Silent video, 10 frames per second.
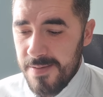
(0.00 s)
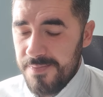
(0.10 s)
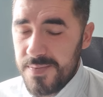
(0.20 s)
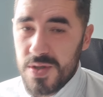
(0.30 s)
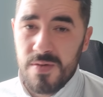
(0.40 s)

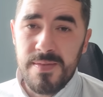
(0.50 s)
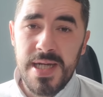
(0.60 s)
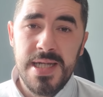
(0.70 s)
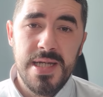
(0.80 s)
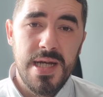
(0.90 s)
So
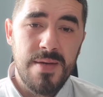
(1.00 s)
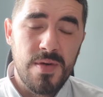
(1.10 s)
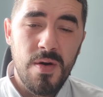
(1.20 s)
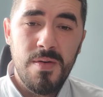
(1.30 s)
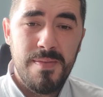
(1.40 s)
me, I'm
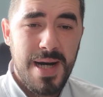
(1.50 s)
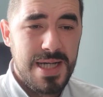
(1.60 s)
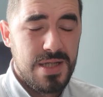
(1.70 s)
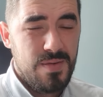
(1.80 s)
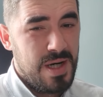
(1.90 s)
going back
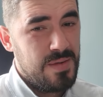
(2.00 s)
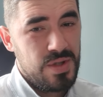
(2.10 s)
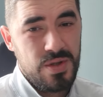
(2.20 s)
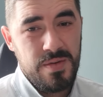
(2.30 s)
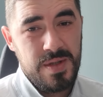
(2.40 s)
to what I was
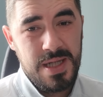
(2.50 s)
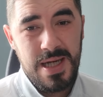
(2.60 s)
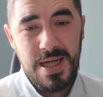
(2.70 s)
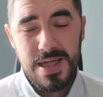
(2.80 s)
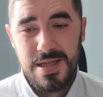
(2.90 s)
doing
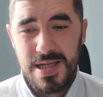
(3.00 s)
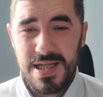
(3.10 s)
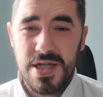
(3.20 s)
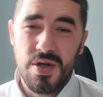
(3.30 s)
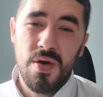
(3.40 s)
now.
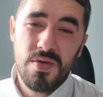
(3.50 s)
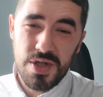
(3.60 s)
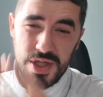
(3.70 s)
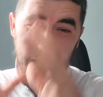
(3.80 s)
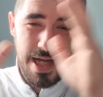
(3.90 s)
This whole
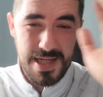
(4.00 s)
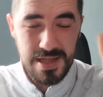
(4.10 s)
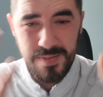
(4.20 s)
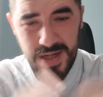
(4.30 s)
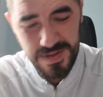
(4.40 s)
saga
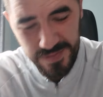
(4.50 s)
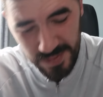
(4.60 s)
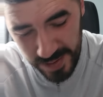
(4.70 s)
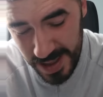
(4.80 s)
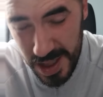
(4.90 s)
the past few
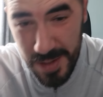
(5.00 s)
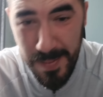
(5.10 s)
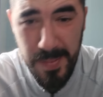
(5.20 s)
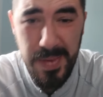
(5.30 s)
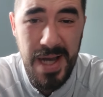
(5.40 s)
weeks has
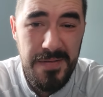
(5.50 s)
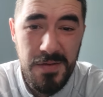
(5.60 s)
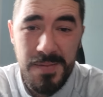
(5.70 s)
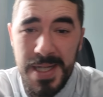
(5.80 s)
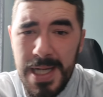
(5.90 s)

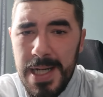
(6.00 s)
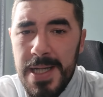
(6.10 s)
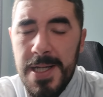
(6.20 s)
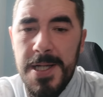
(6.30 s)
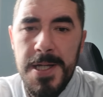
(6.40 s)
baffled me that.
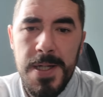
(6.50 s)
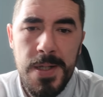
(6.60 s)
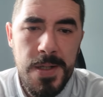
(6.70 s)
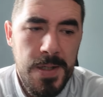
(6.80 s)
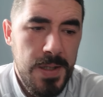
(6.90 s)

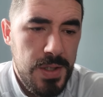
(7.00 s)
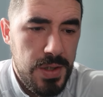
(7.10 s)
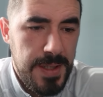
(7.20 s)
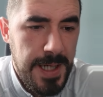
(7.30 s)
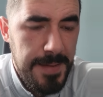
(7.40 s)
So
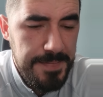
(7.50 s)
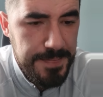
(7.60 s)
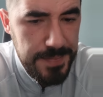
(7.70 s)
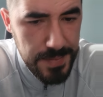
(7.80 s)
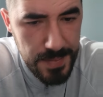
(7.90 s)
yeah,
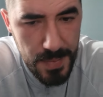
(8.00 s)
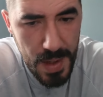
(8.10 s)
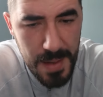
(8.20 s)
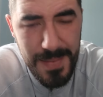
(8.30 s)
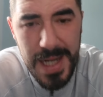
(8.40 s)

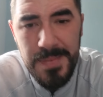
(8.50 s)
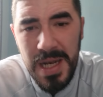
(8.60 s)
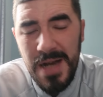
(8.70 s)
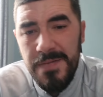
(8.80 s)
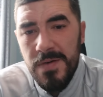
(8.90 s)
my
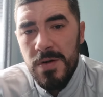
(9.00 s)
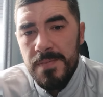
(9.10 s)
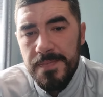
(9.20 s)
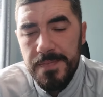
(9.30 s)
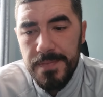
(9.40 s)

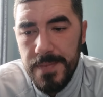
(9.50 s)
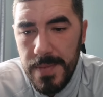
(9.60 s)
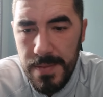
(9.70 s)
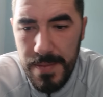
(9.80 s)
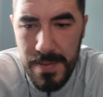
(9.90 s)
platform,
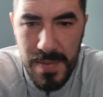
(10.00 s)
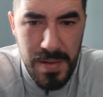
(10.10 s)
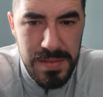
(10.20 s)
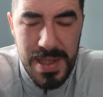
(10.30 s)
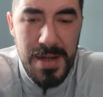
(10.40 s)

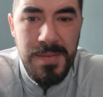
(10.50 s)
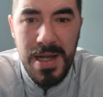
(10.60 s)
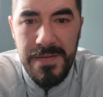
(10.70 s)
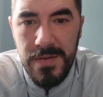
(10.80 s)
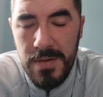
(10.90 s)
well, little
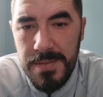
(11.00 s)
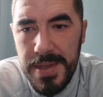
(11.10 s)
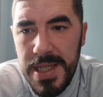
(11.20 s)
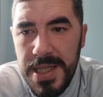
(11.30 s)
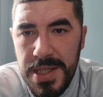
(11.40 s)
platform,
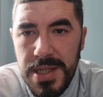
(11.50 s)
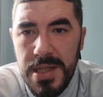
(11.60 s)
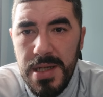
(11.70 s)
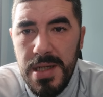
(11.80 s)
is